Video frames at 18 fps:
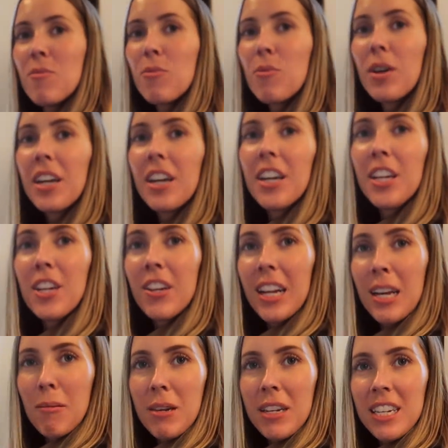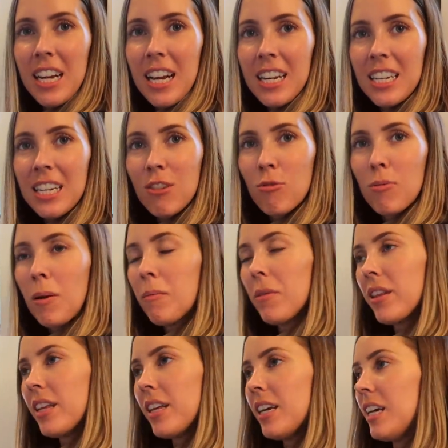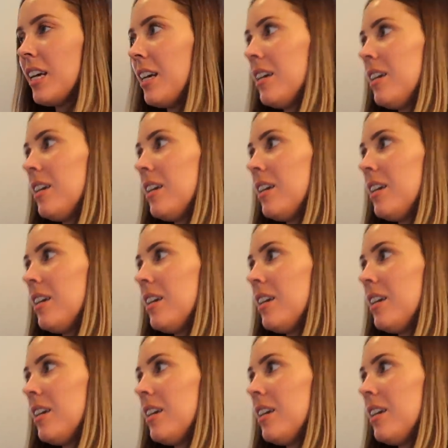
When are you gonna be done? Because remember the